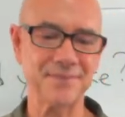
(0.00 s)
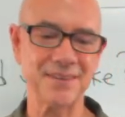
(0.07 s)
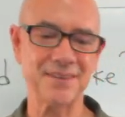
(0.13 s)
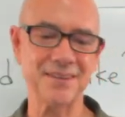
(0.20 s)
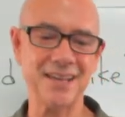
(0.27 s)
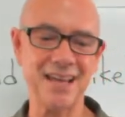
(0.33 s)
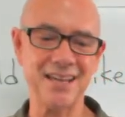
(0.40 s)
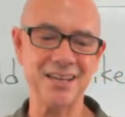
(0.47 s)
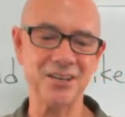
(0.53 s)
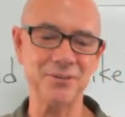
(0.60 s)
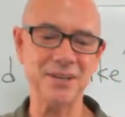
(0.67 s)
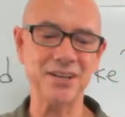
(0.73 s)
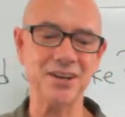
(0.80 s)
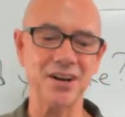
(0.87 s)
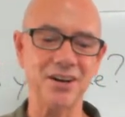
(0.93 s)
Okay, here we
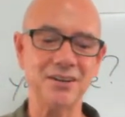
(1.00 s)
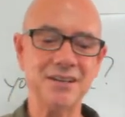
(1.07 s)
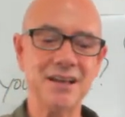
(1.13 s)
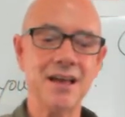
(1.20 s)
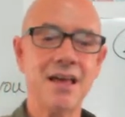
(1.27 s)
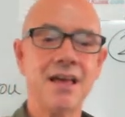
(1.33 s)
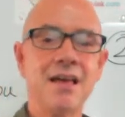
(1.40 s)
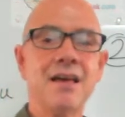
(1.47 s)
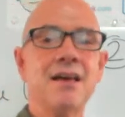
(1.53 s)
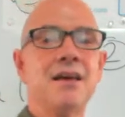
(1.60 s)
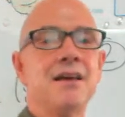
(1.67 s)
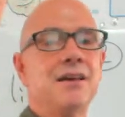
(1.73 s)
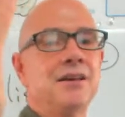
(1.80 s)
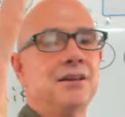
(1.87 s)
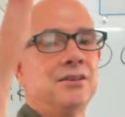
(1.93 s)
go.
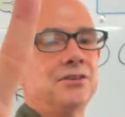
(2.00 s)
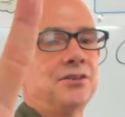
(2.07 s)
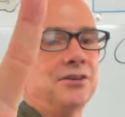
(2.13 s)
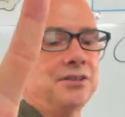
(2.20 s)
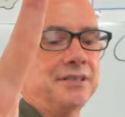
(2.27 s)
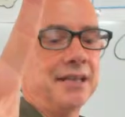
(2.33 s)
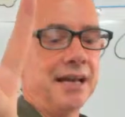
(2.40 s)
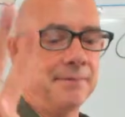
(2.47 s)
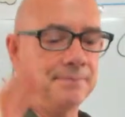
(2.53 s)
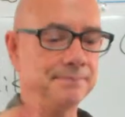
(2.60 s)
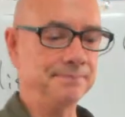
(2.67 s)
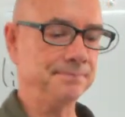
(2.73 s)
Third time.